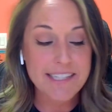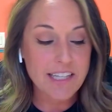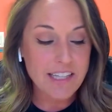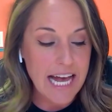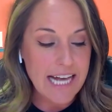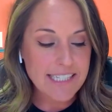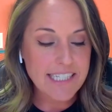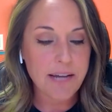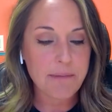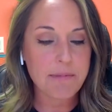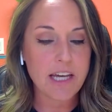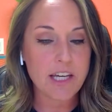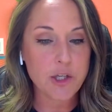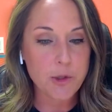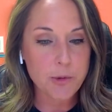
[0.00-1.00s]
the last time
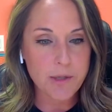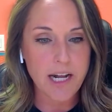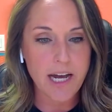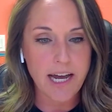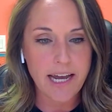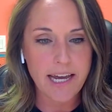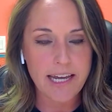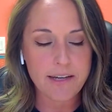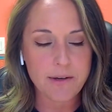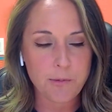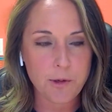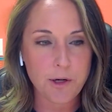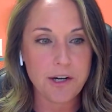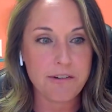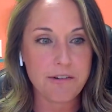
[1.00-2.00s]
that you and I
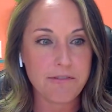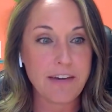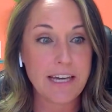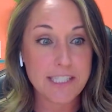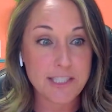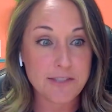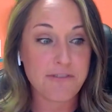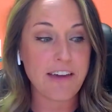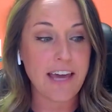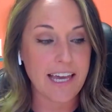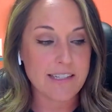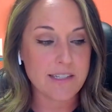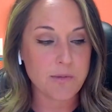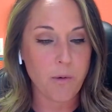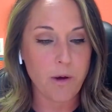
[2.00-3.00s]
were face to
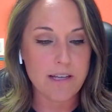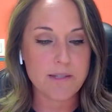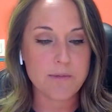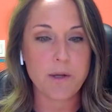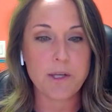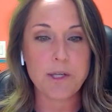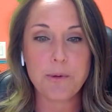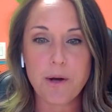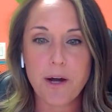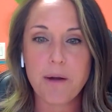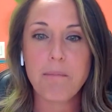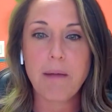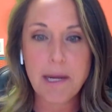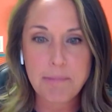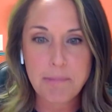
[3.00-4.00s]
face was when you were
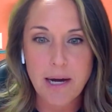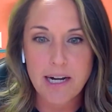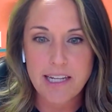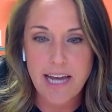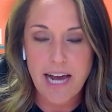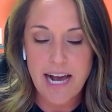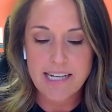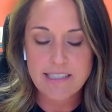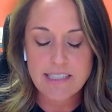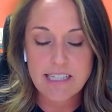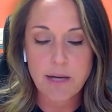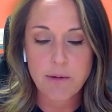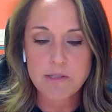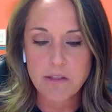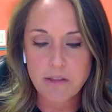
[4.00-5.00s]
on my podcast, and
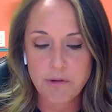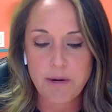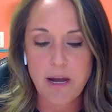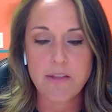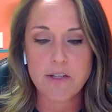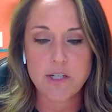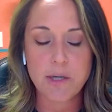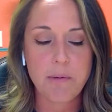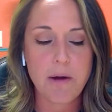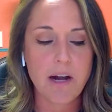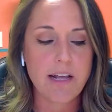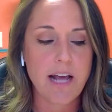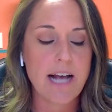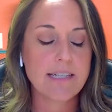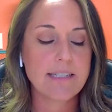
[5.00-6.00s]
that was on the Around the Dirt
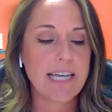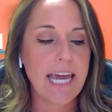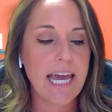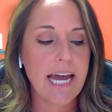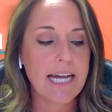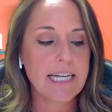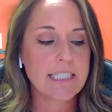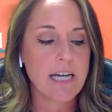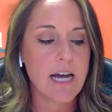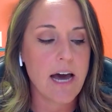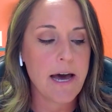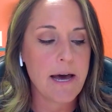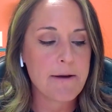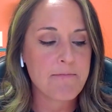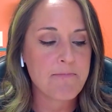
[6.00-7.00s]
podcast.
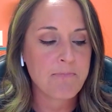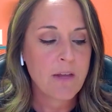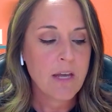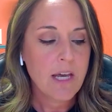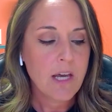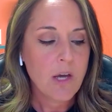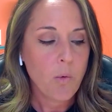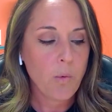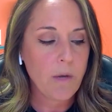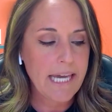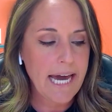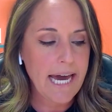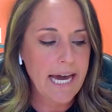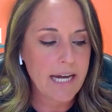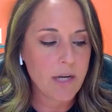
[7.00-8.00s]
And
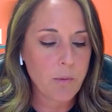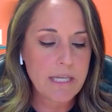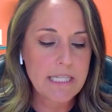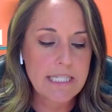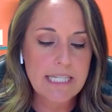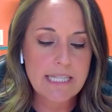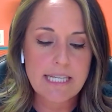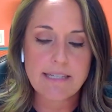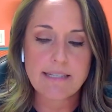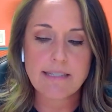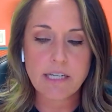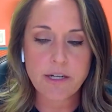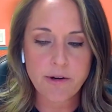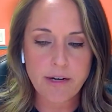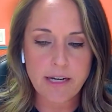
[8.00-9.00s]
we did this
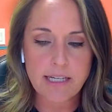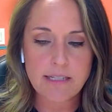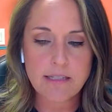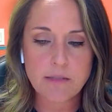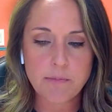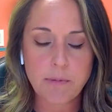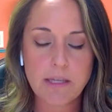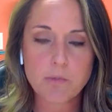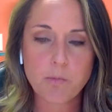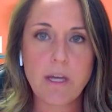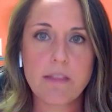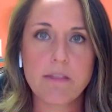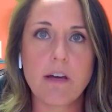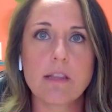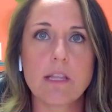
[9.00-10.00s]
series because
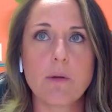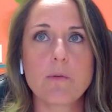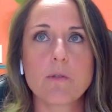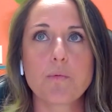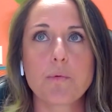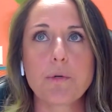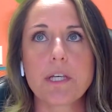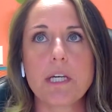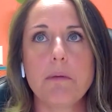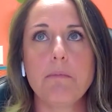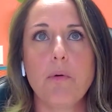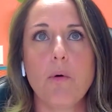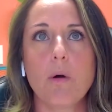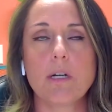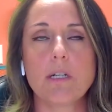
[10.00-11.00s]
we thought that it was really
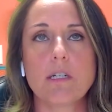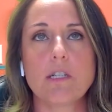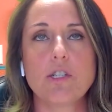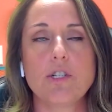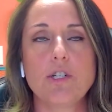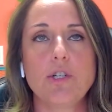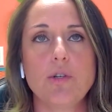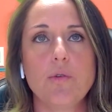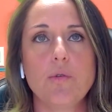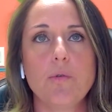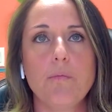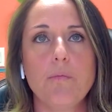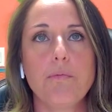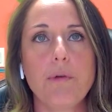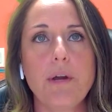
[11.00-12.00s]
important
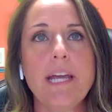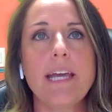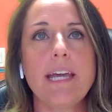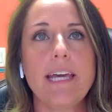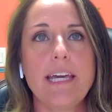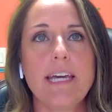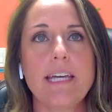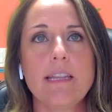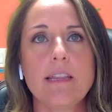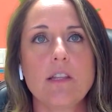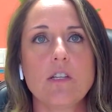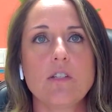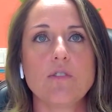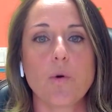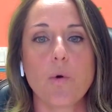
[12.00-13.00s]
to bring in the
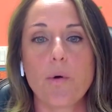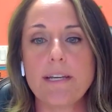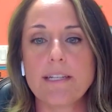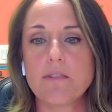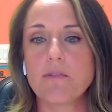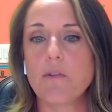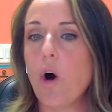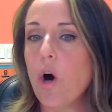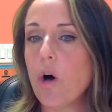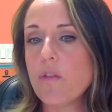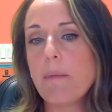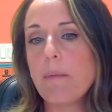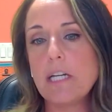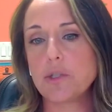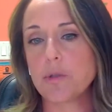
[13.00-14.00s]
stories of all the
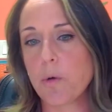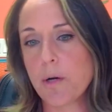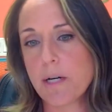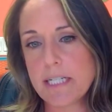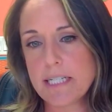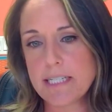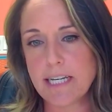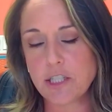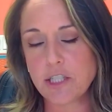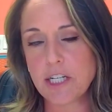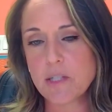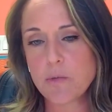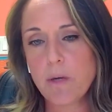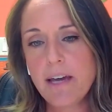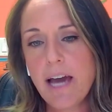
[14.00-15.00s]
major
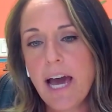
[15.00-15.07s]
organizations. We